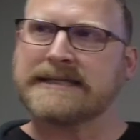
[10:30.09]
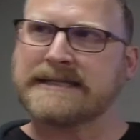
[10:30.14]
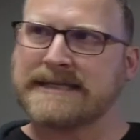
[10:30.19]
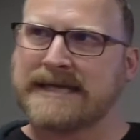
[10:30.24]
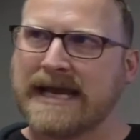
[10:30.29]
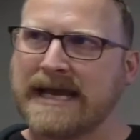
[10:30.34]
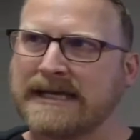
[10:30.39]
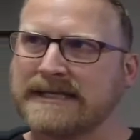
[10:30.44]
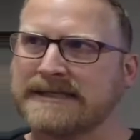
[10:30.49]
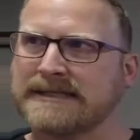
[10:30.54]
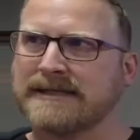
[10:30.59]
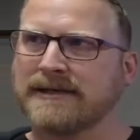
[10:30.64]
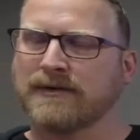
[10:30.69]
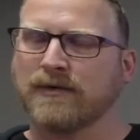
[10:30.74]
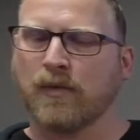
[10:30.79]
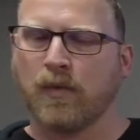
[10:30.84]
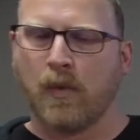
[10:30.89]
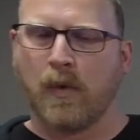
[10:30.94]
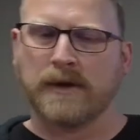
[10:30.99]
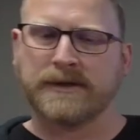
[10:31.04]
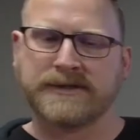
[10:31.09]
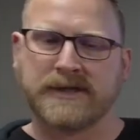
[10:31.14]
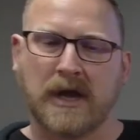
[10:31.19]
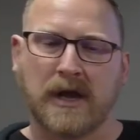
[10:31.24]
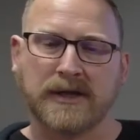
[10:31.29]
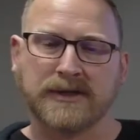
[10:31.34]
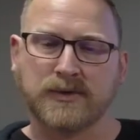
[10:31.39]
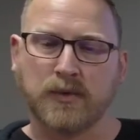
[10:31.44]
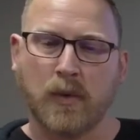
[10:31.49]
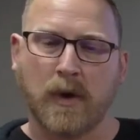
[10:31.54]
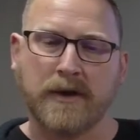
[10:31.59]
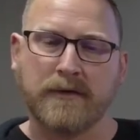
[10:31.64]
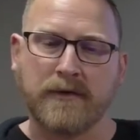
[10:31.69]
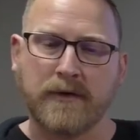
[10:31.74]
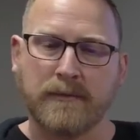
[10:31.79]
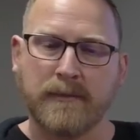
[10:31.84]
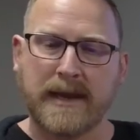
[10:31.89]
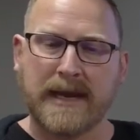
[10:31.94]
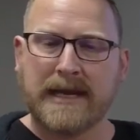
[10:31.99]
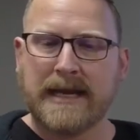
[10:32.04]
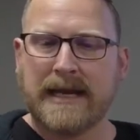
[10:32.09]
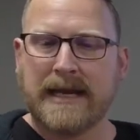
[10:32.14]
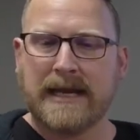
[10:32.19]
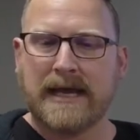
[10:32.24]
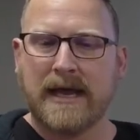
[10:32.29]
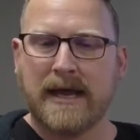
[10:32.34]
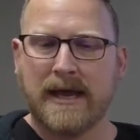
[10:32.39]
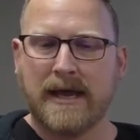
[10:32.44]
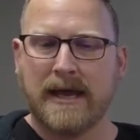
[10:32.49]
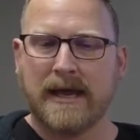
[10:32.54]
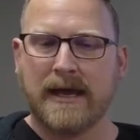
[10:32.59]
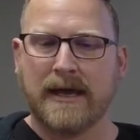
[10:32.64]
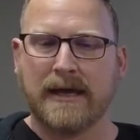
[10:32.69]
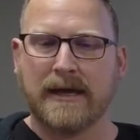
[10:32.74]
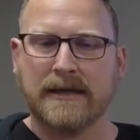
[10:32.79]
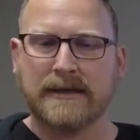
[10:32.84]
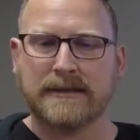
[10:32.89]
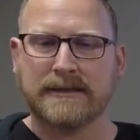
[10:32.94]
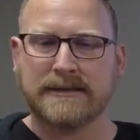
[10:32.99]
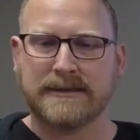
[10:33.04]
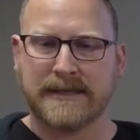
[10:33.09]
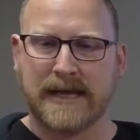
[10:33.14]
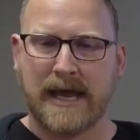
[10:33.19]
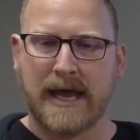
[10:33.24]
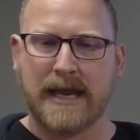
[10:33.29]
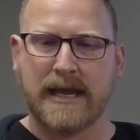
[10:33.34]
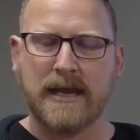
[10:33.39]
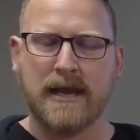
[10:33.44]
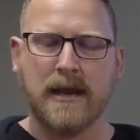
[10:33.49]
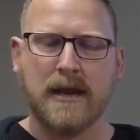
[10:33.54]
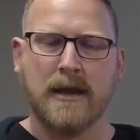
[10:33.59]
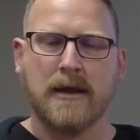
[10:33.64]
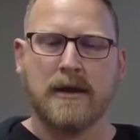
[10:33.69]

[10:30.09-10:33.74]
takes Saul's one remaining son,